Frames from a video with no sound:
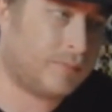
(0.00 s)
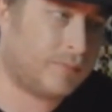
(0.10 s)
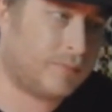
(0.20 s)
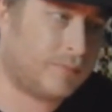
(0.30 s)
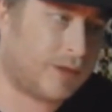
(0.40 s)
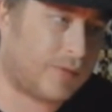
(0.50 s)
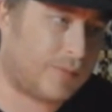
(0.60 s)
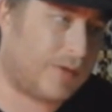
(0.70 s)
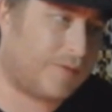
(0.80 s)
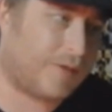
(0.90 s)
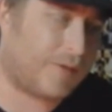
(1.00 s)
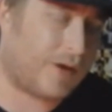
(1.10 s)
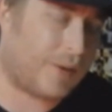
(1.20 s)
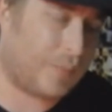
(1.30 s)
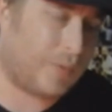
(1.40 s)
That's where it felt
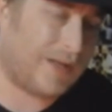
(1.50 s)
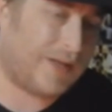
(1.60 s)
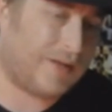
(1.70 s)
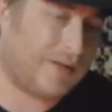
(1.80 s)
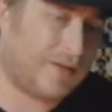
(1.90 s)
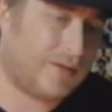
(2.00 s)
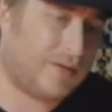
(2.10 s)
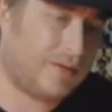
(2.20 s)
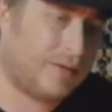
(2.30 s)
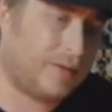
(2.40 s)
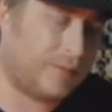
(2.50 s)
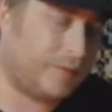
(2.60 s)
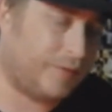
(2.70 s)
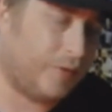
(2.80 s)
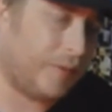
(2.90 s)
kind of weird. There were
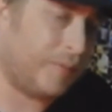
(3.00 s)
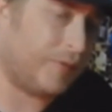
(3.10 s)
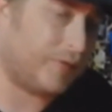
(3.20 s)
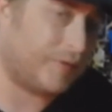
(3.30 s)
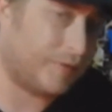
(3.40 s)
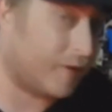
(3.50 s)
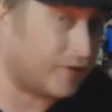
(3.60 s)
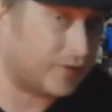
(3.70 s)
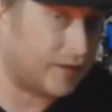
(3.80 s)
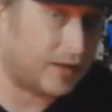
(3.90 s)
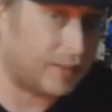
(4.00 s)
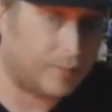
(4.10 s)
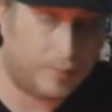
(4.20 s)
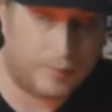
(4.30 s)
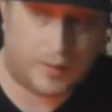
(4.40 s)
4 members of the Varsity Club,
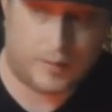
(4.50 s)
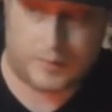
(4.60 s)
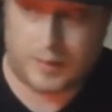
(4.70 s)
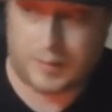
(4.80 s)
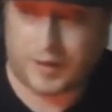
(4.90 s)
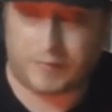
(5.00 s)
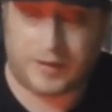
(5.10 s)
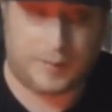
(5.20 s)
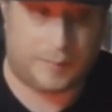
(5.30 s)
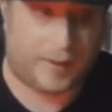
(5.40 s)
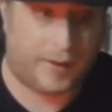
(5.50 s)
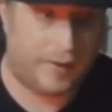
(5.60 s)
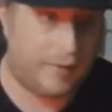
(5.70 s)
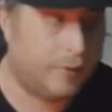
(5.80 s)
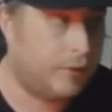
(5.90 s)
apparently, back
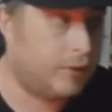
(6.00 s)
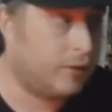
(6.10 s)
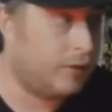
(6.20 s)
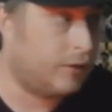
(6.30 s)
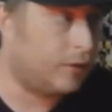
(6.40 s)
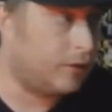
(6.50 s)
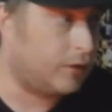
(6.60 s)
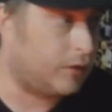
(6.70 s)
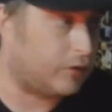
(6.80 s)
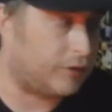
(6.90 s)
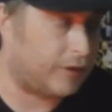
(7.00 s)
then, at